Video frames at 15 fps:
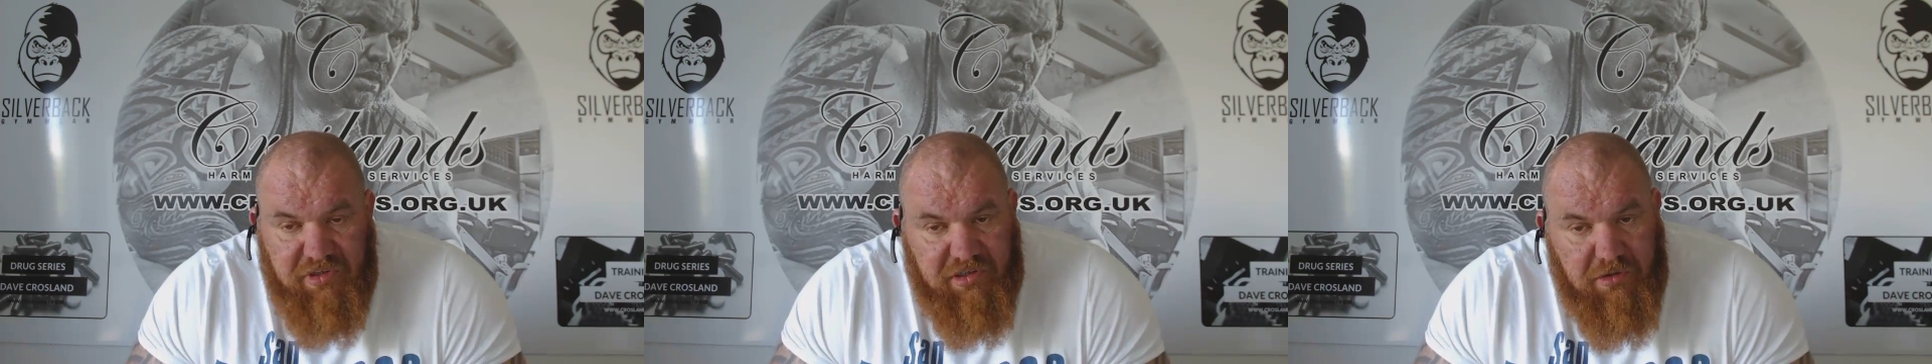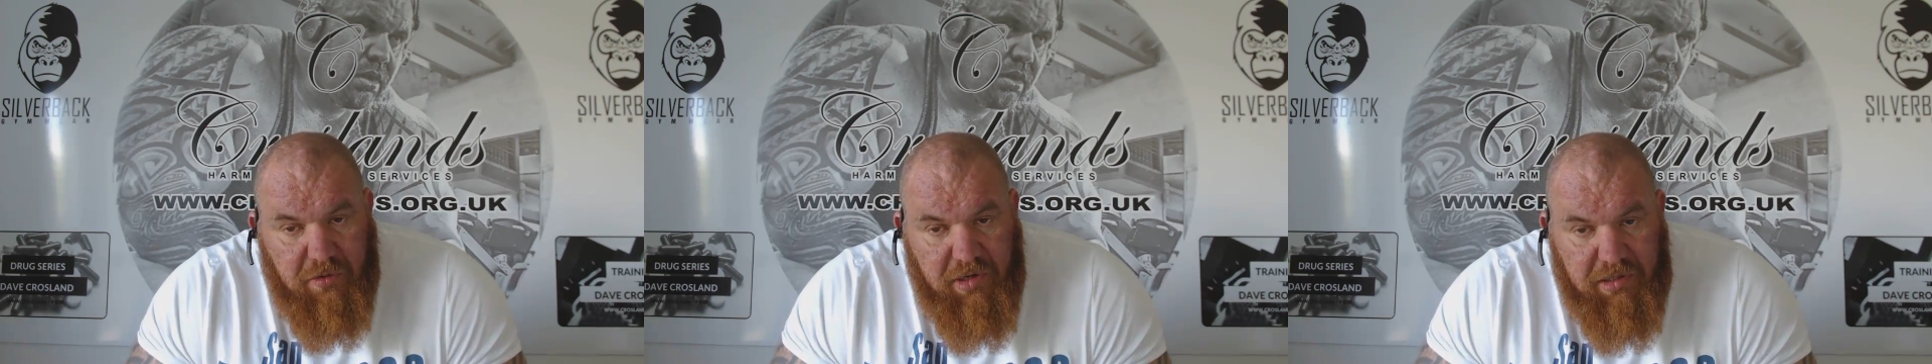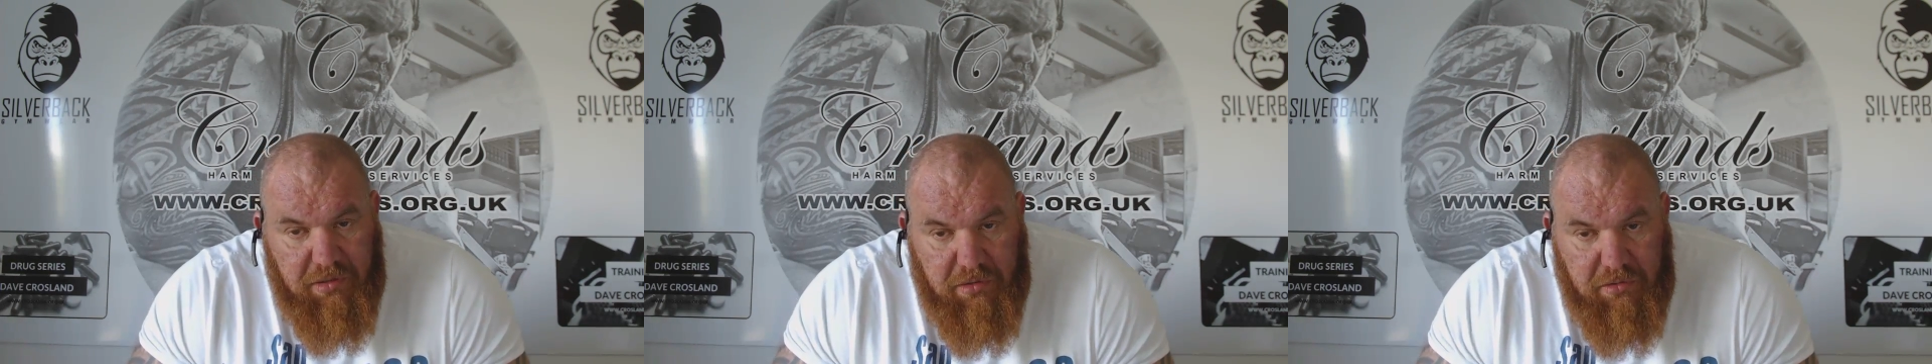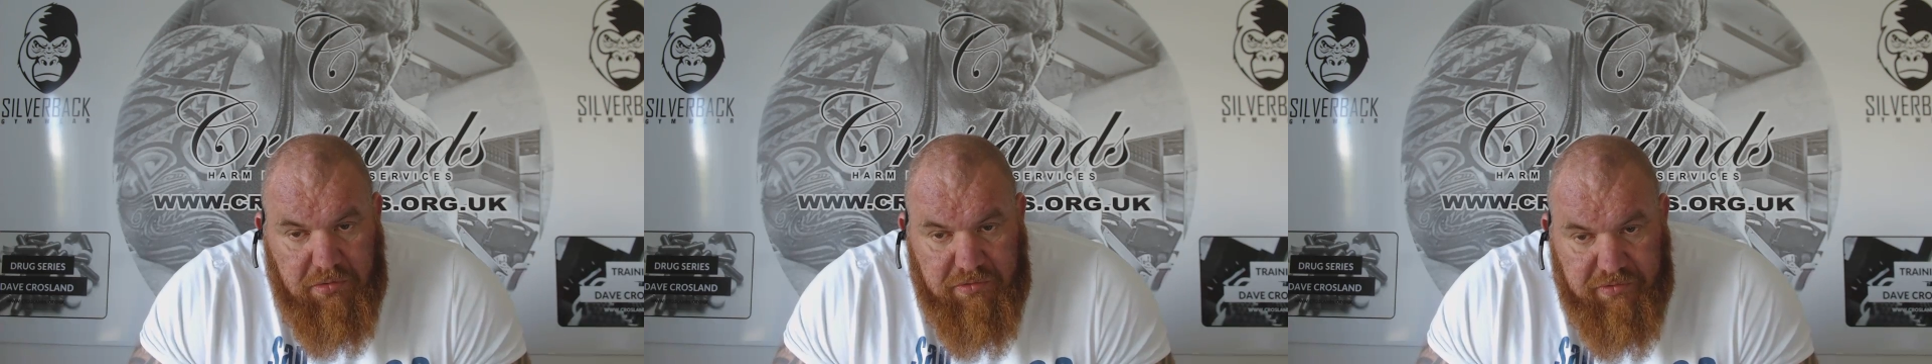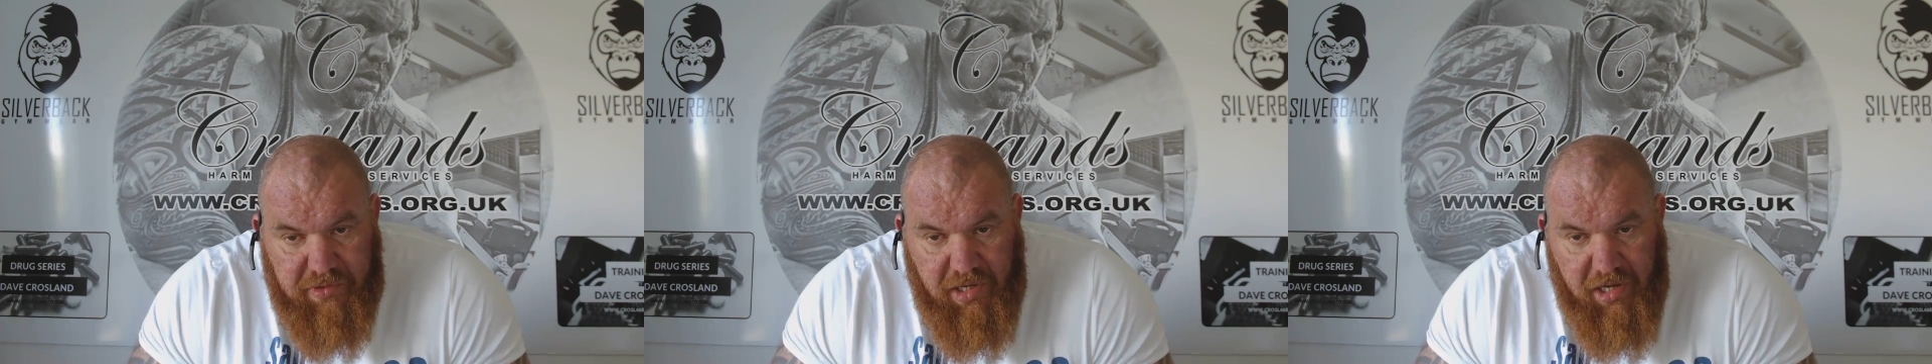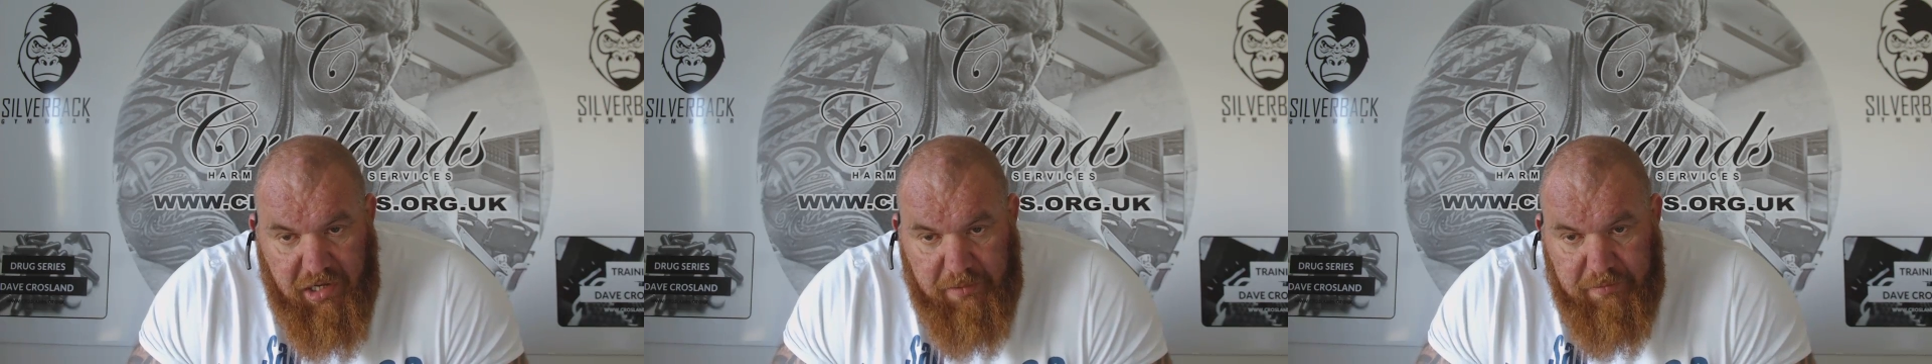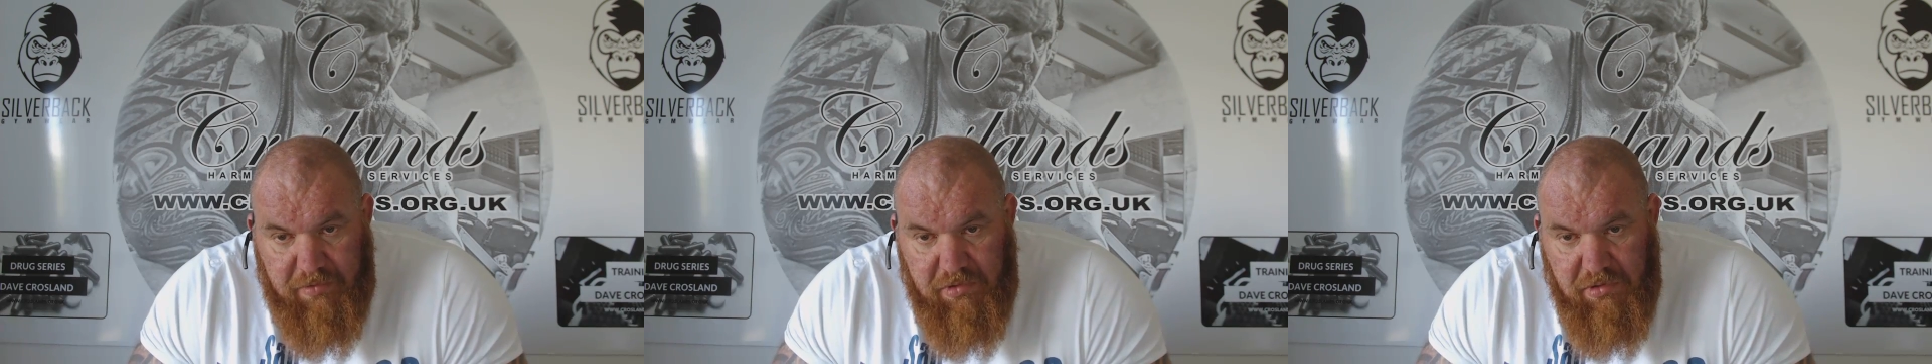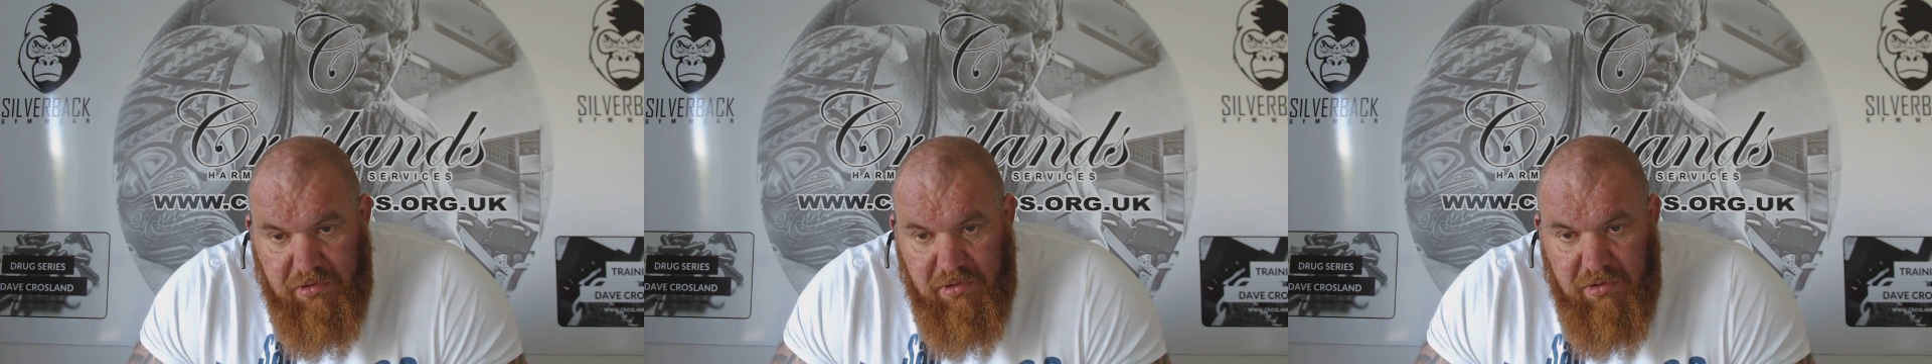take quite a long
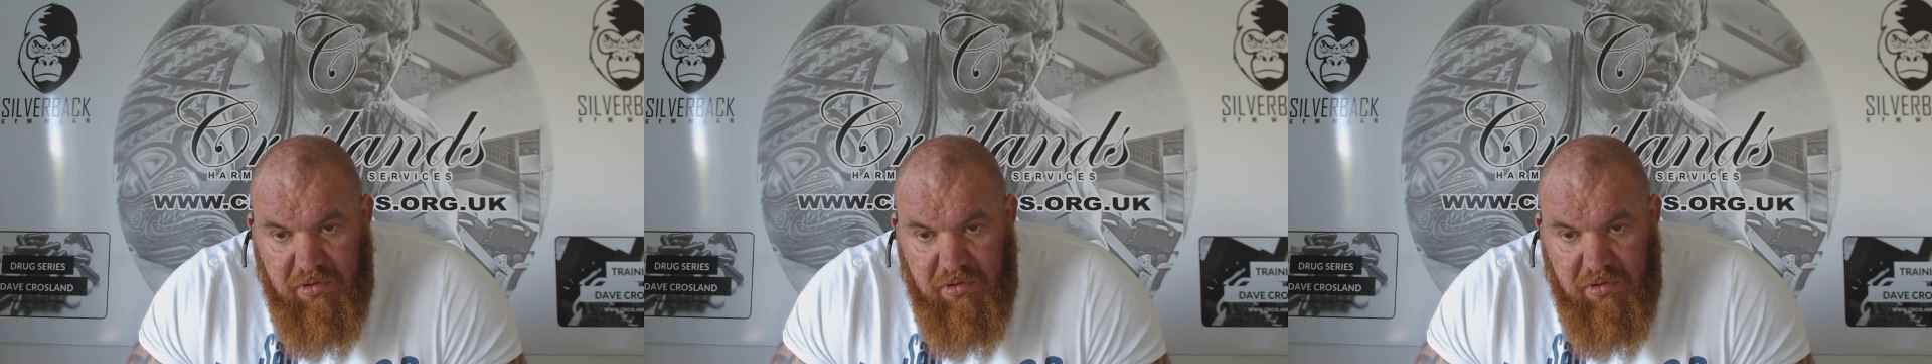time.